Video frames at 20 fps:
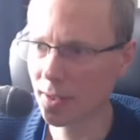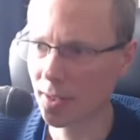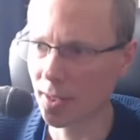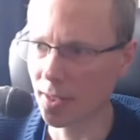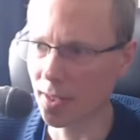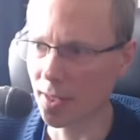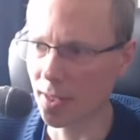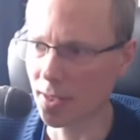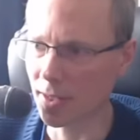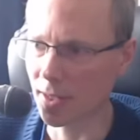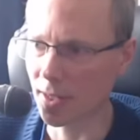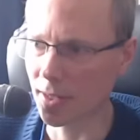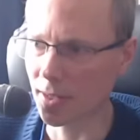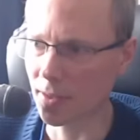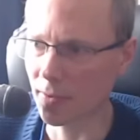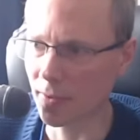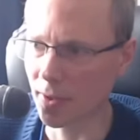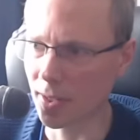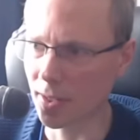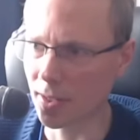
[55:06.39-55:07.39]
And he hasn't
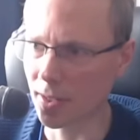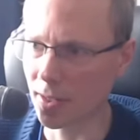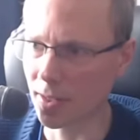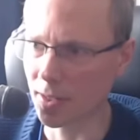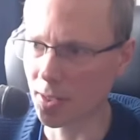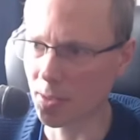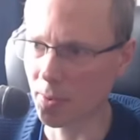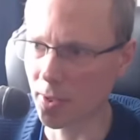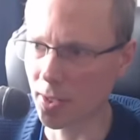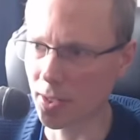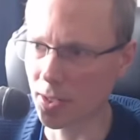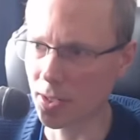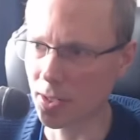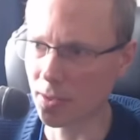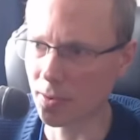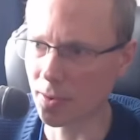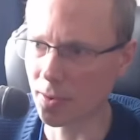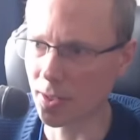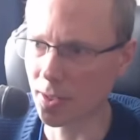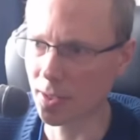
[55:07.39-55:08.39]
activated the spike
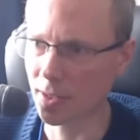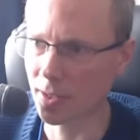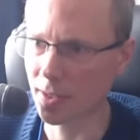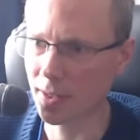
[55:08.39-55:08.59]
shield yet.